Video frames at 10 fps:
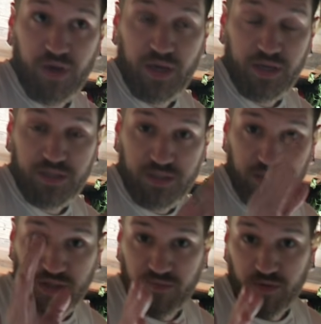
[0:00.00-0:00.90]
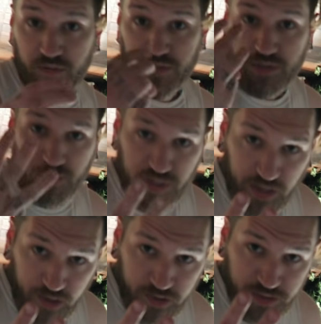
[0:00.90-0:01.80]
Vegas to Denver was three
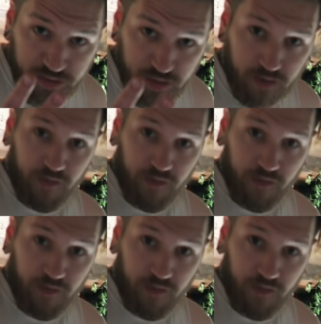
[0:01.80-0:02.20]
dollars,